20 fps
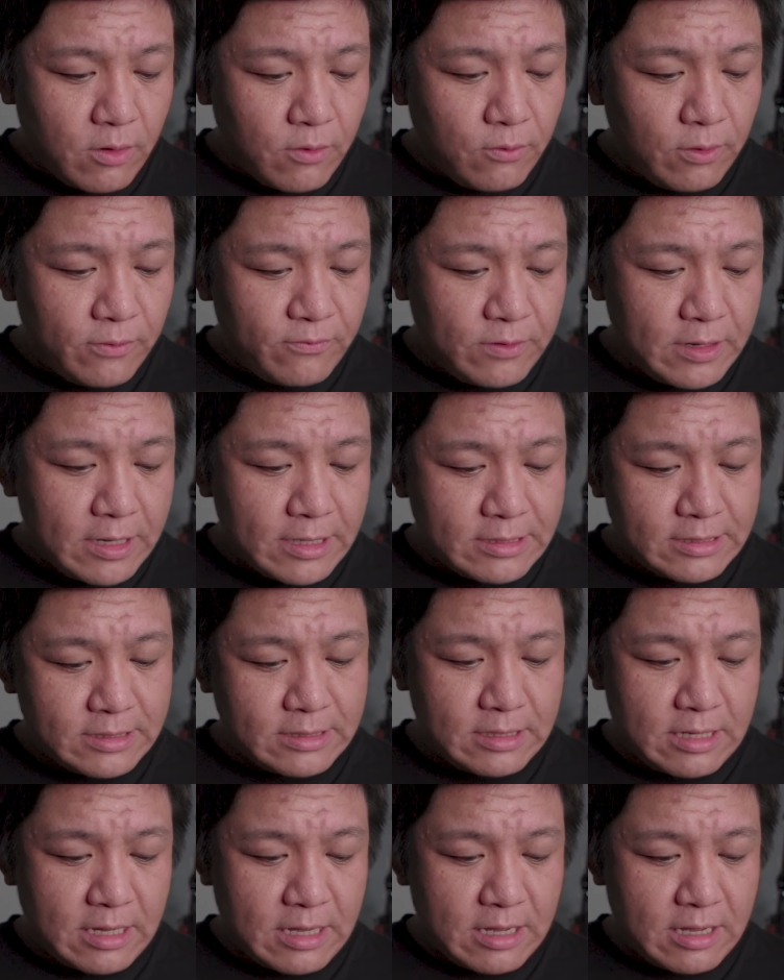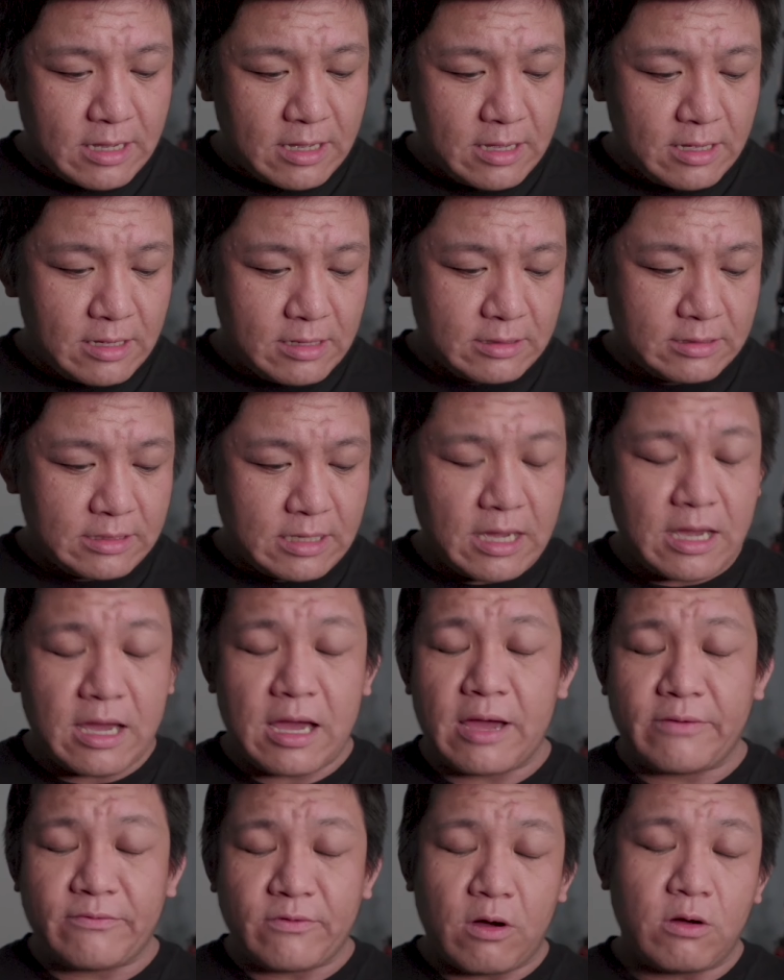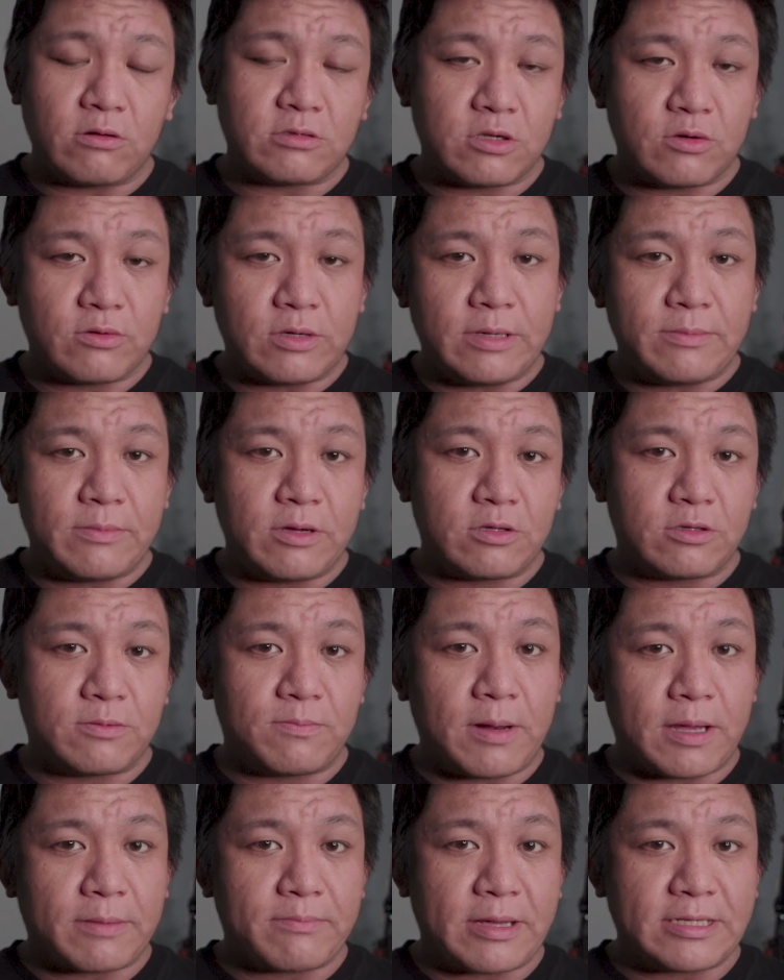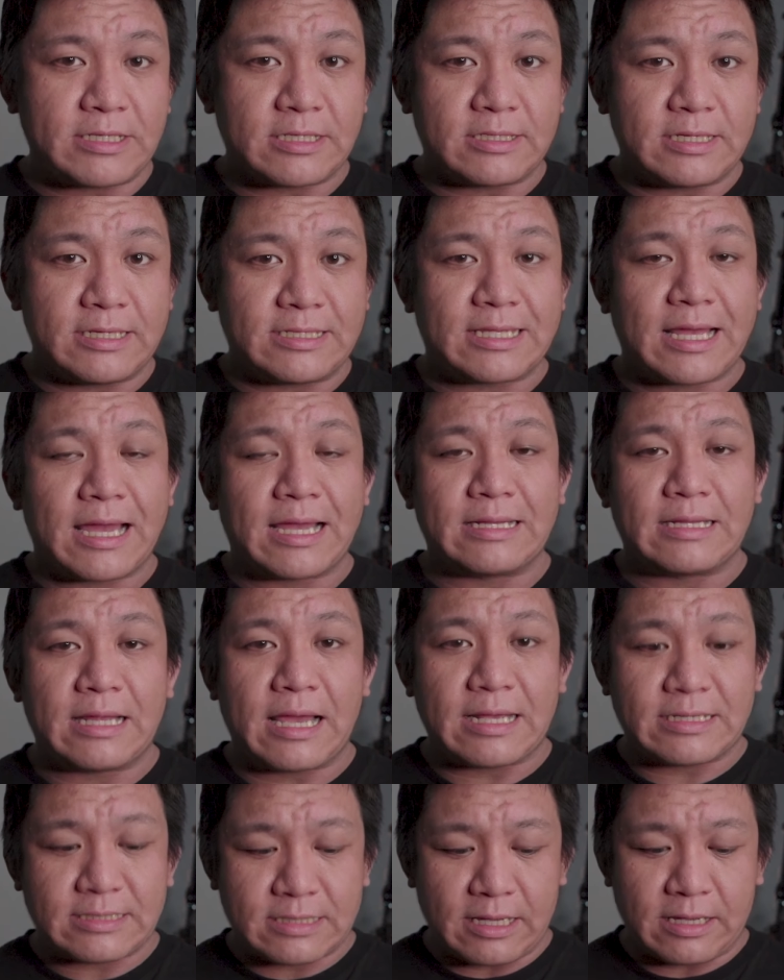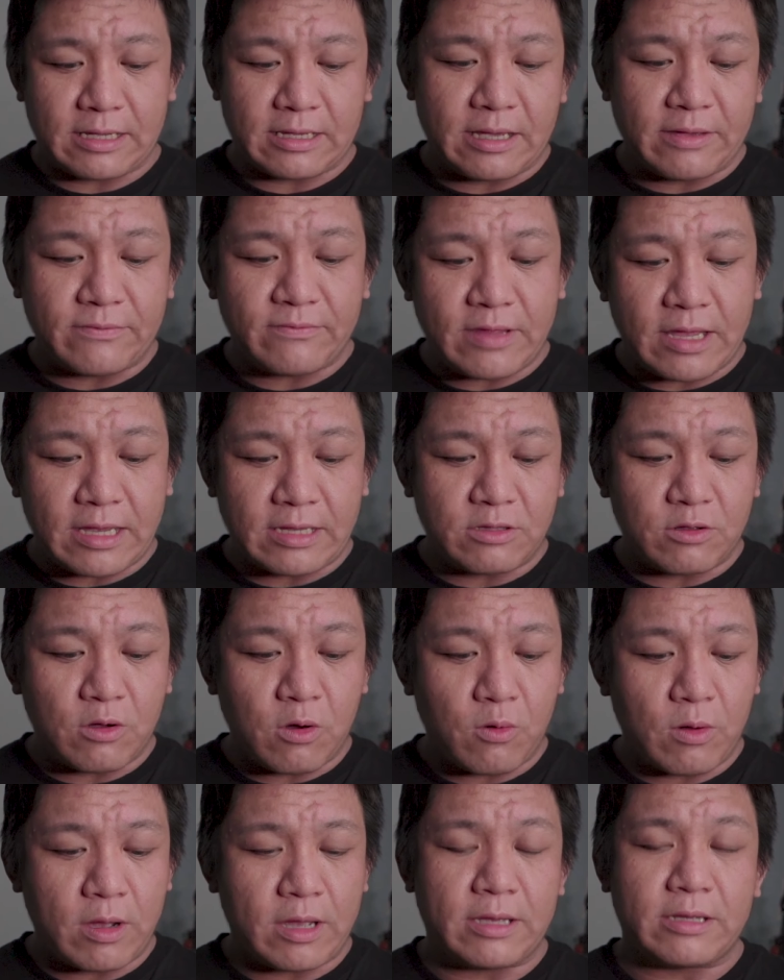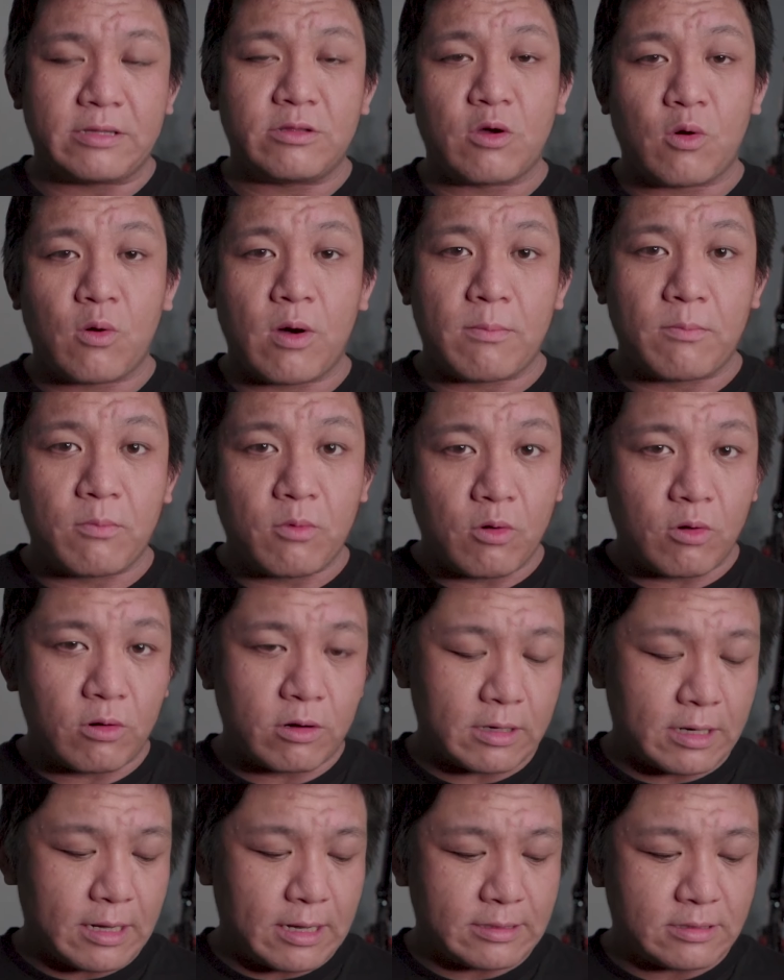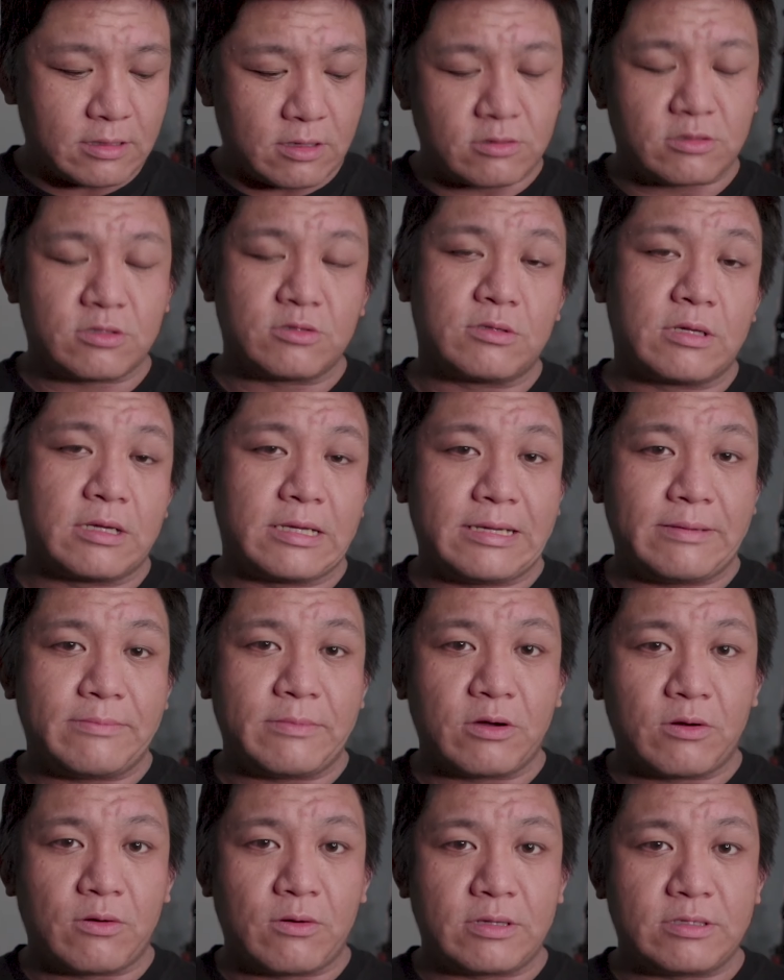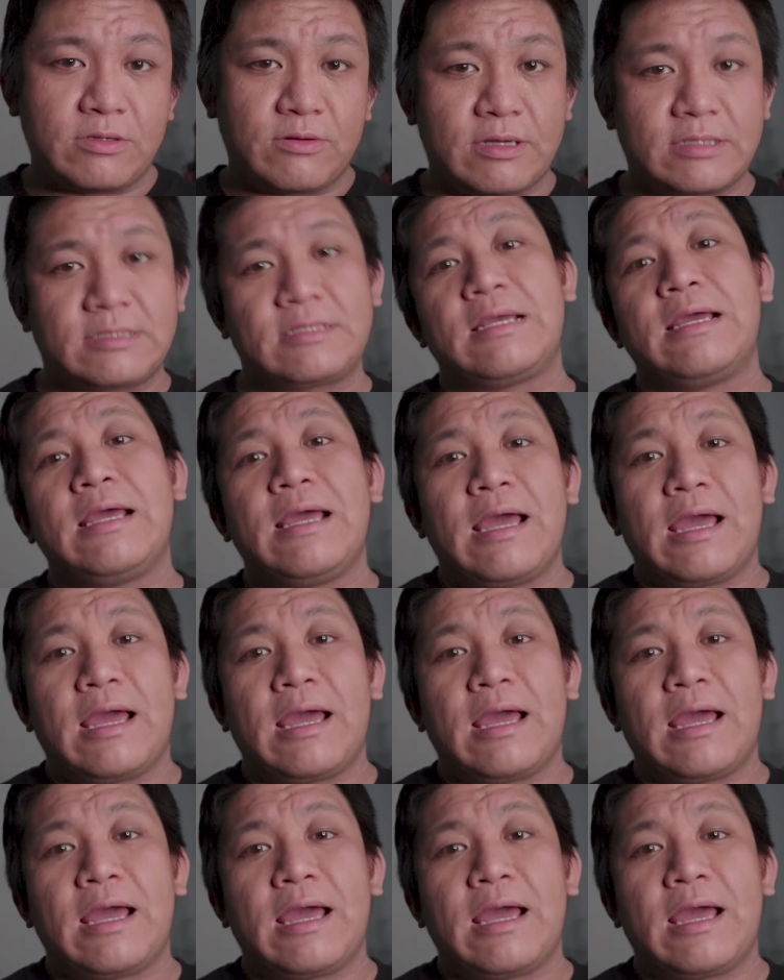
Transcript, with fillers: with this, uh, yeah, I've also emailed Blackmagic Design asking if they know a Noah Moore and also the email address.